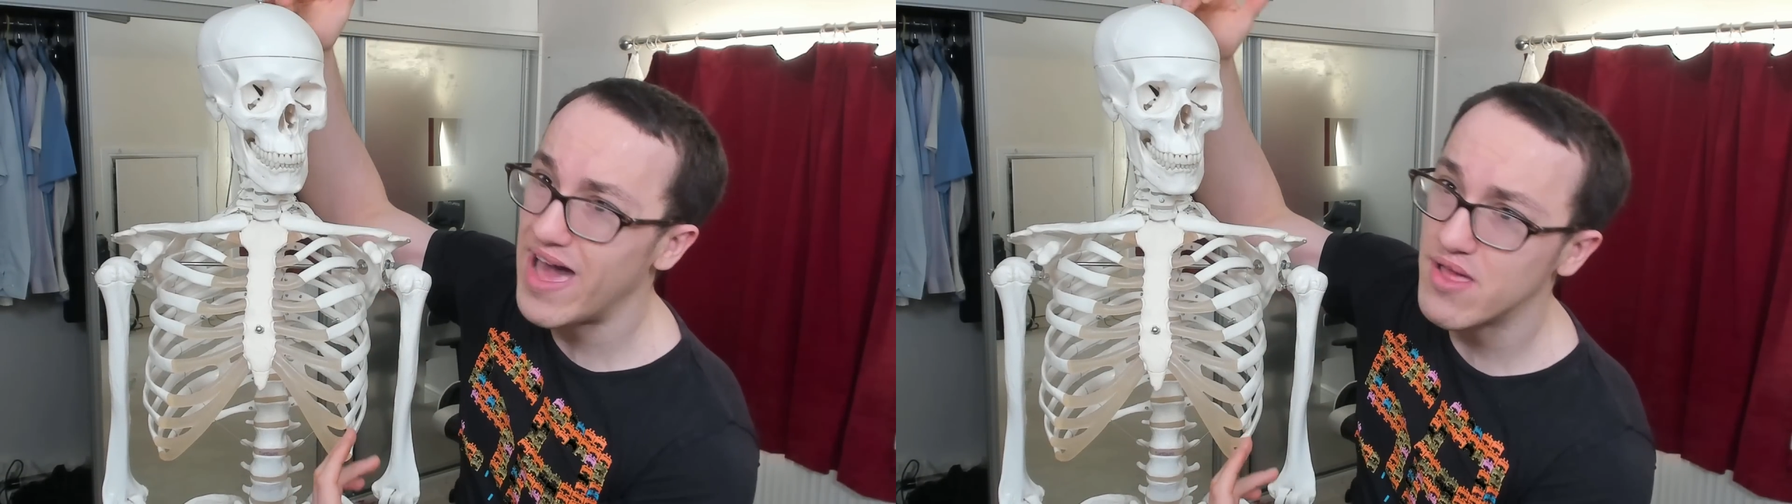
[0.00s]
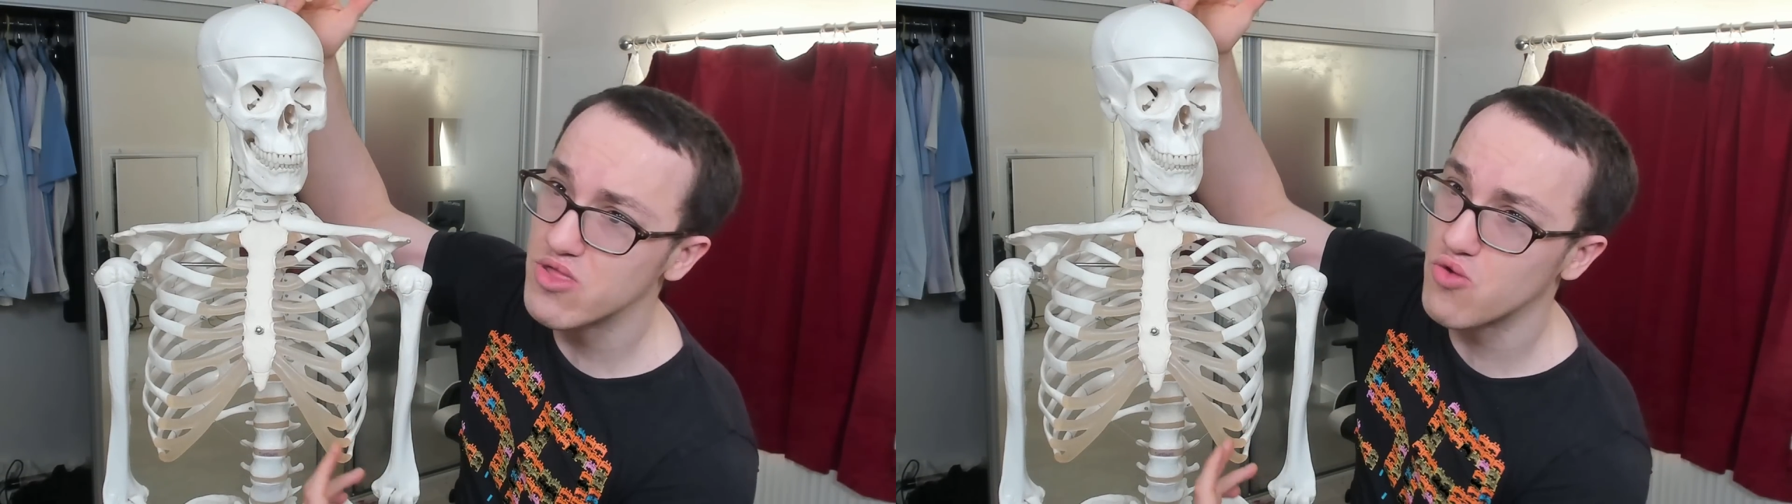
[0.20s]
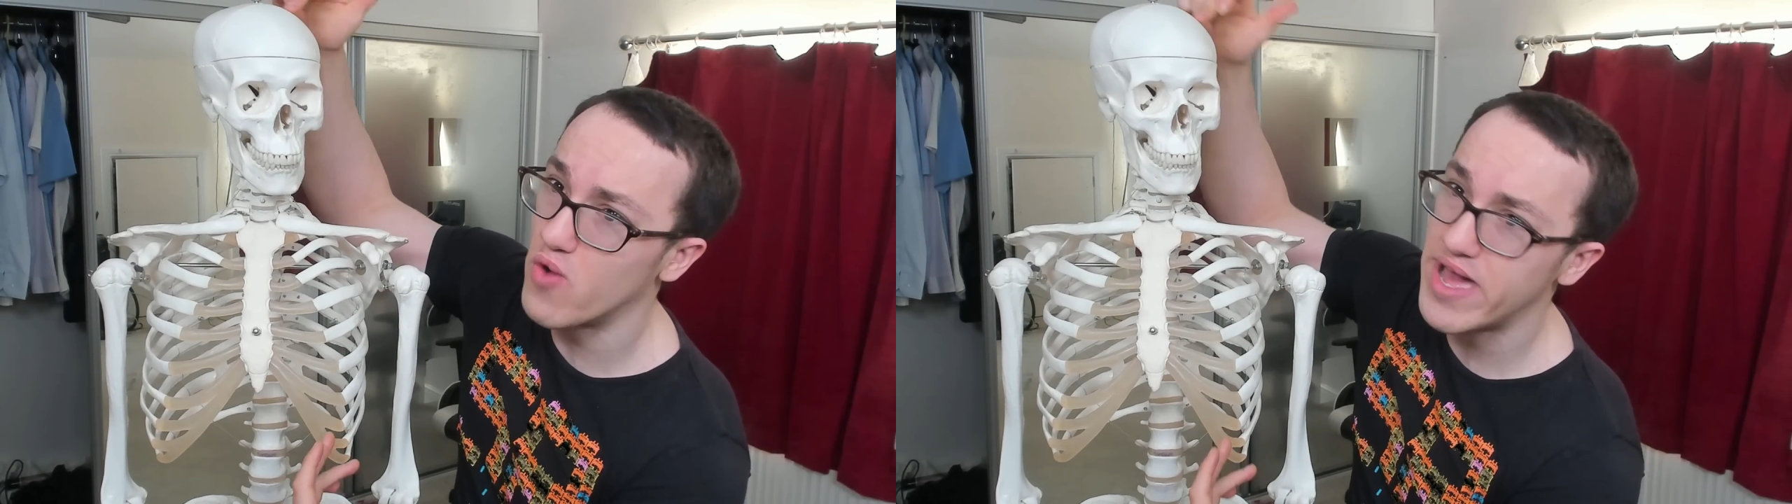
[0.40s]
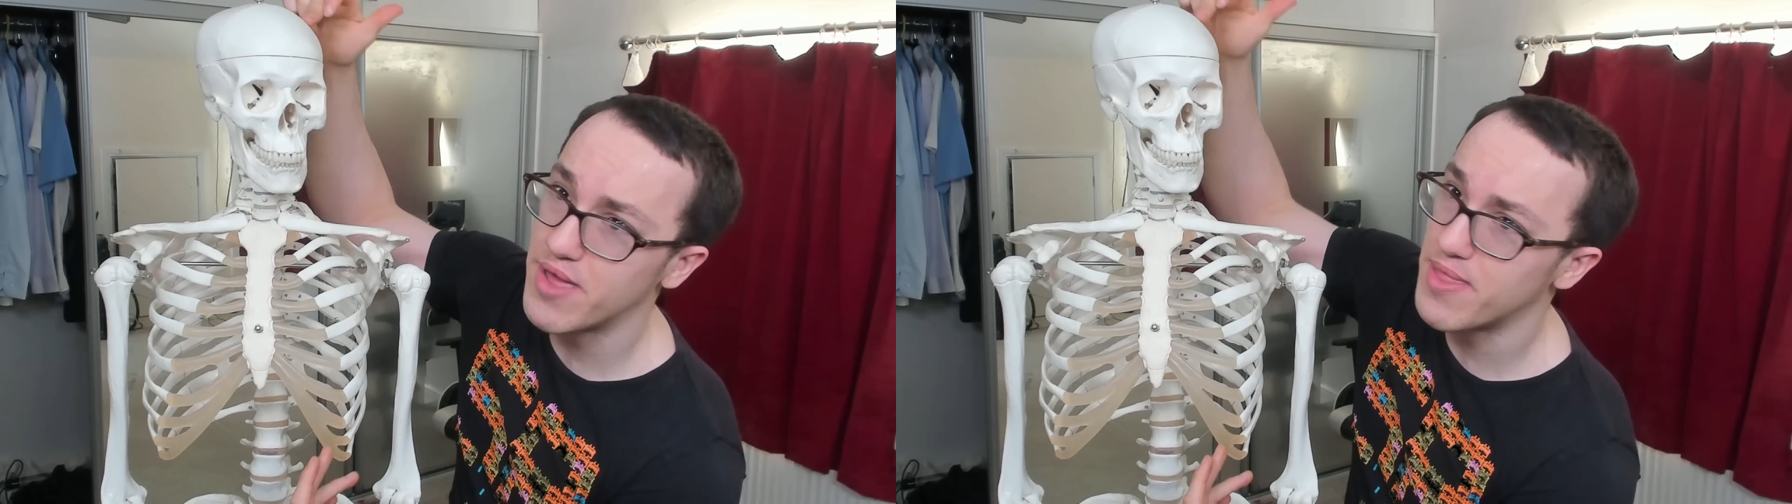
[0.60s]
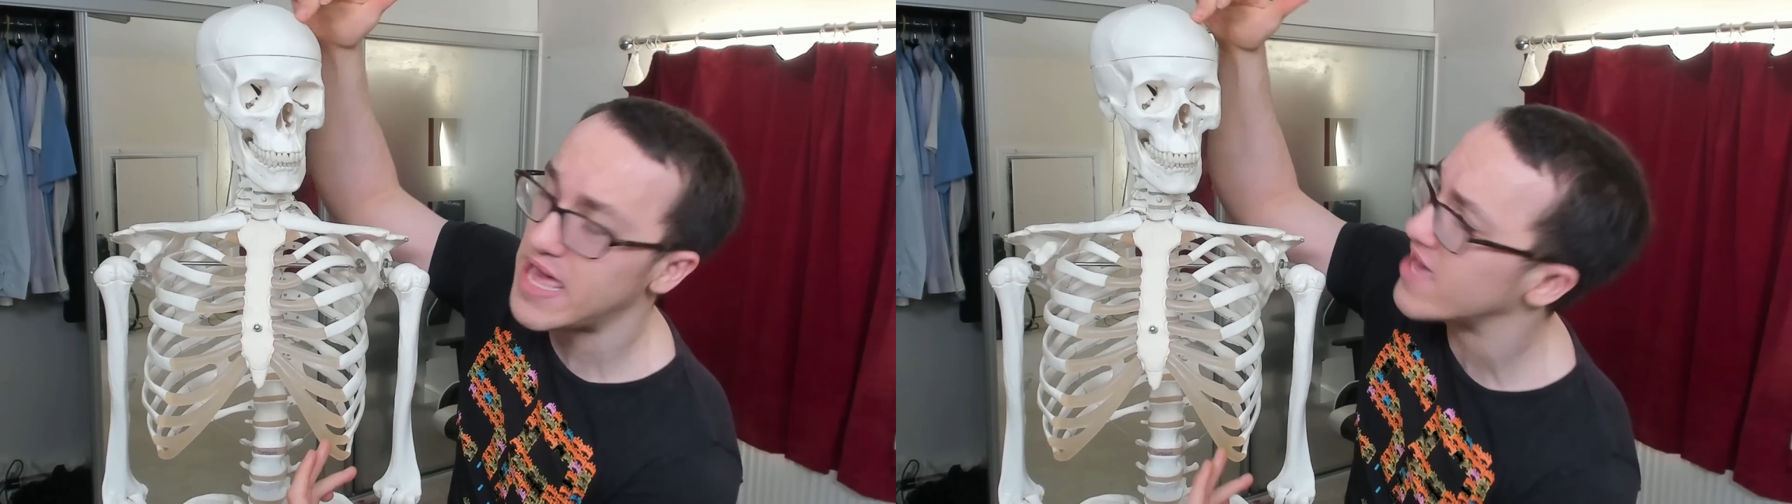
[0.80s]
and
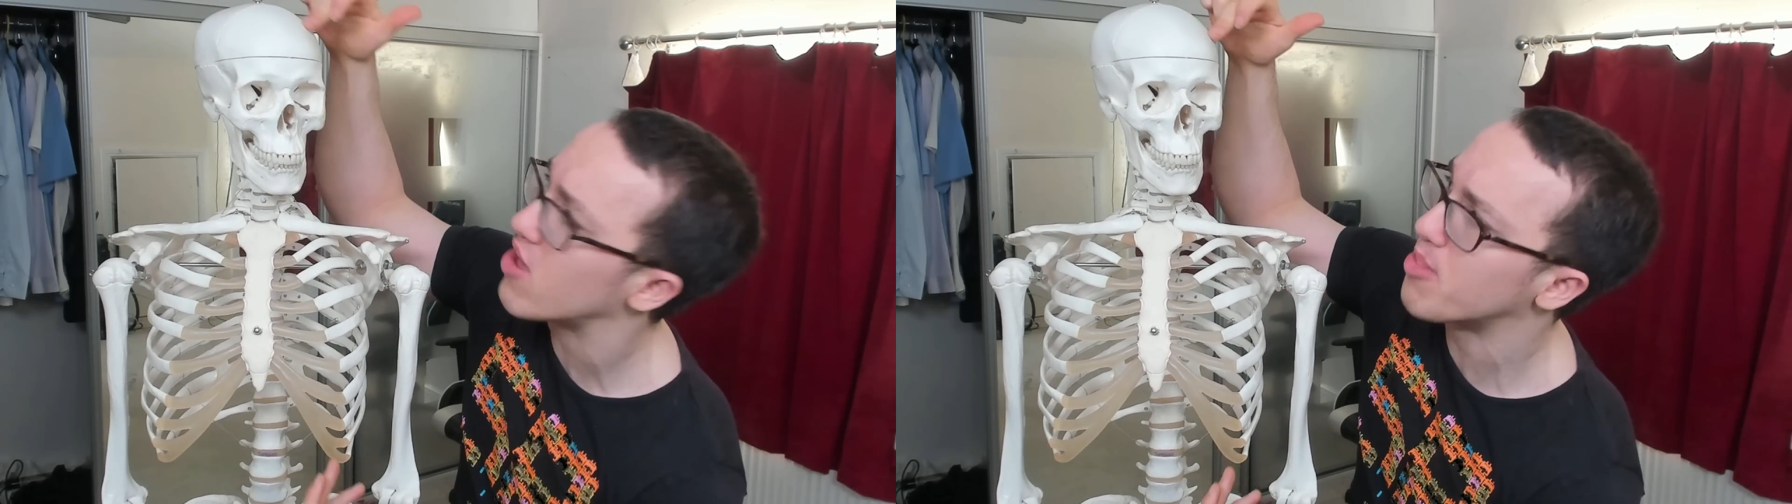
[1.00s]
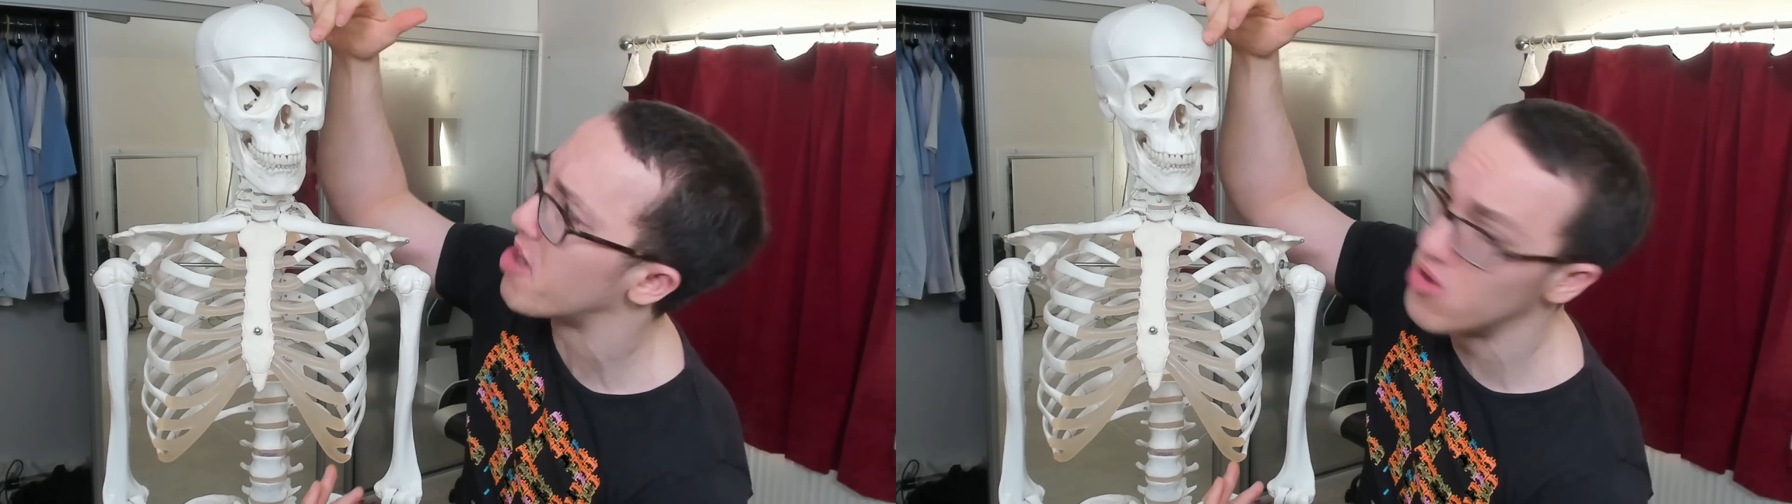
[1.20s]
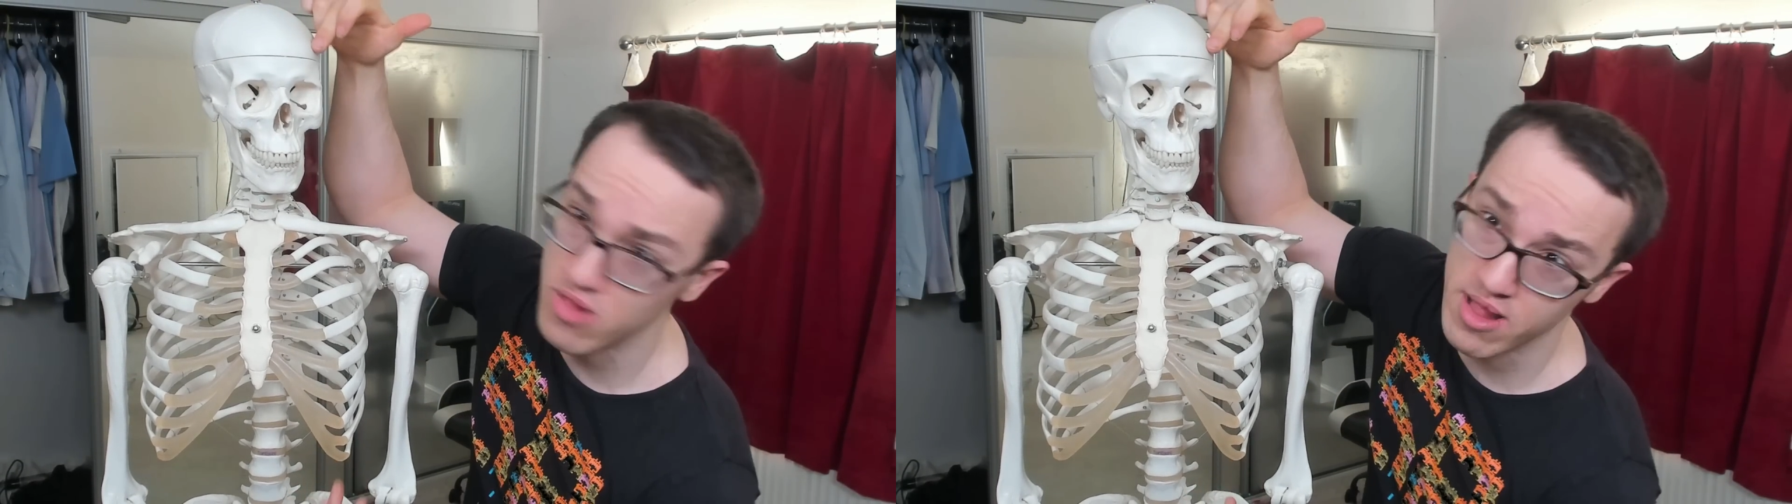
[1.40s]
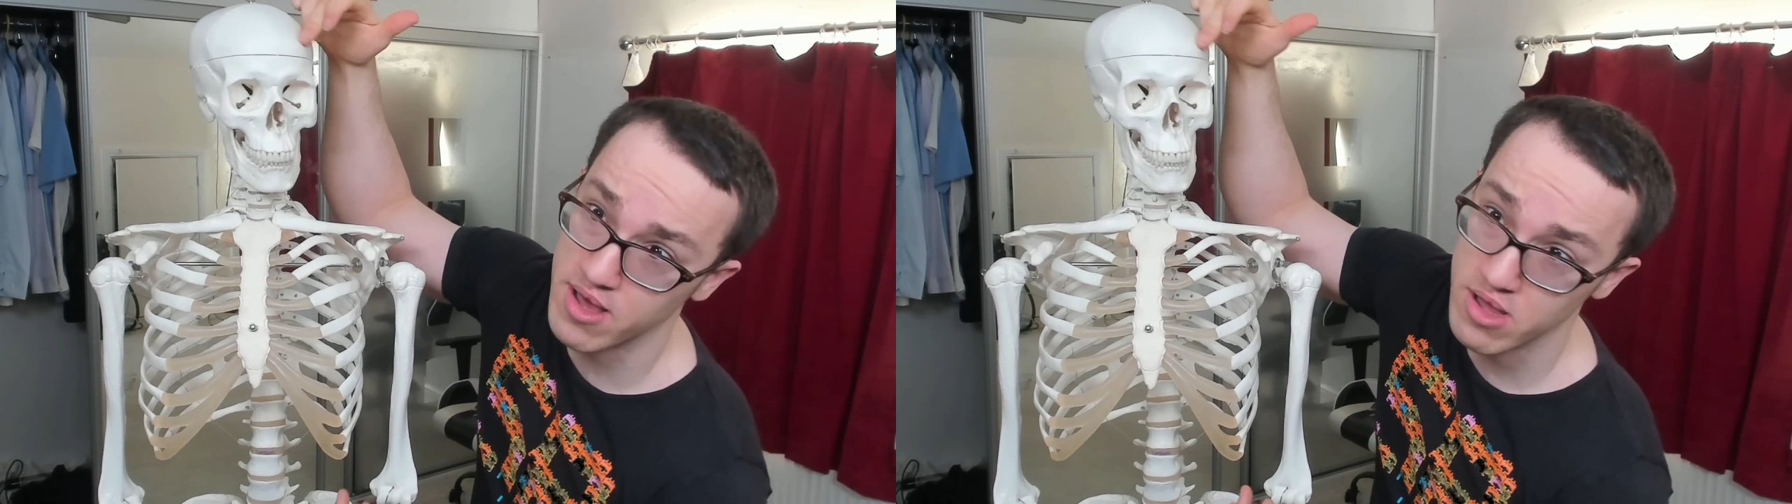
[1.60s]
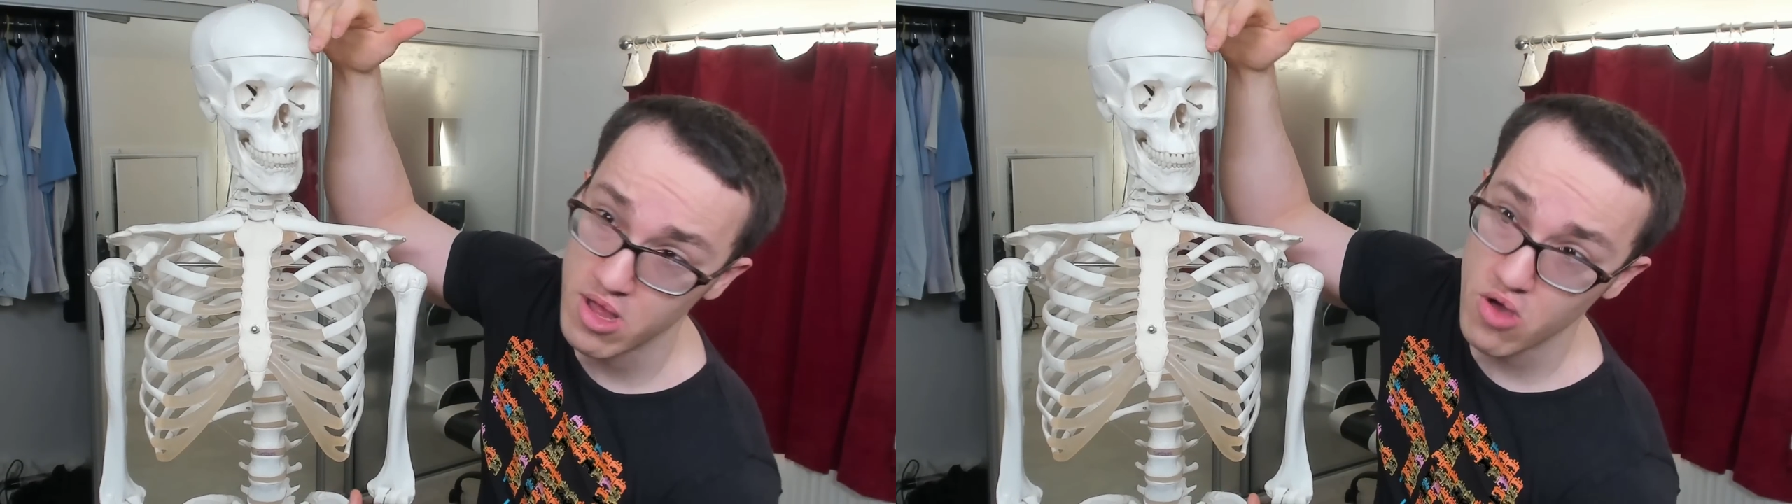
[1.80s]
where their
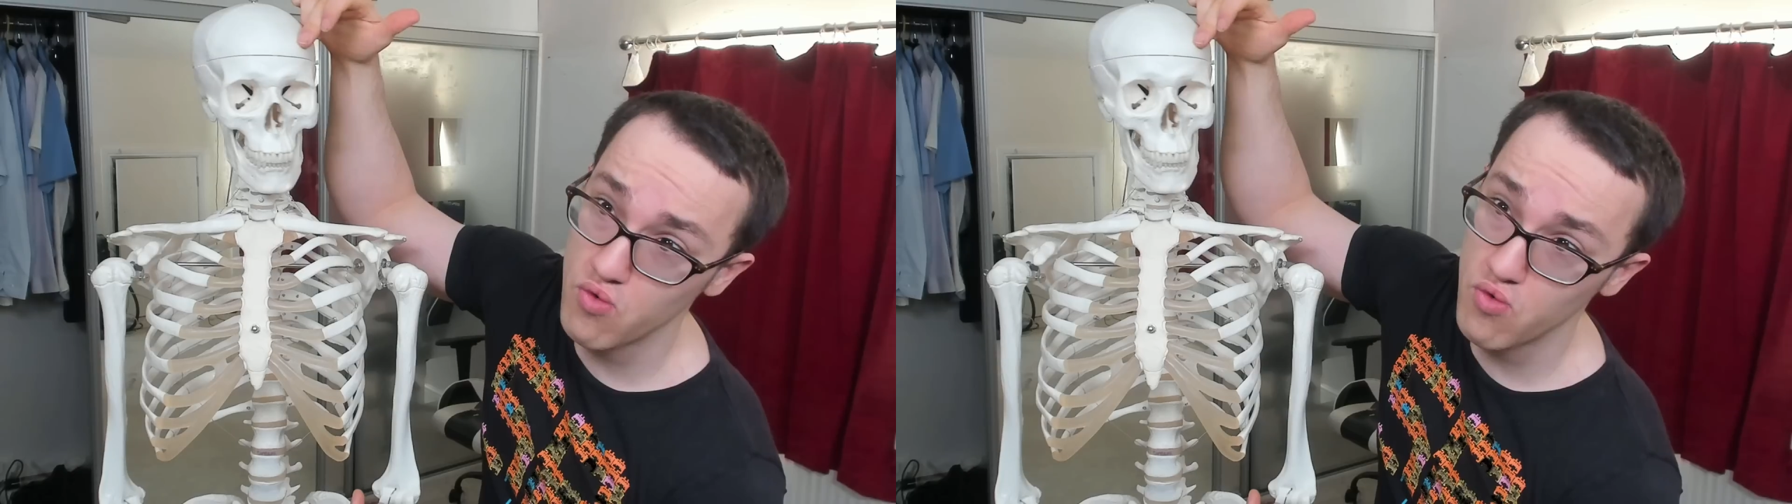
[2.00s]
cupola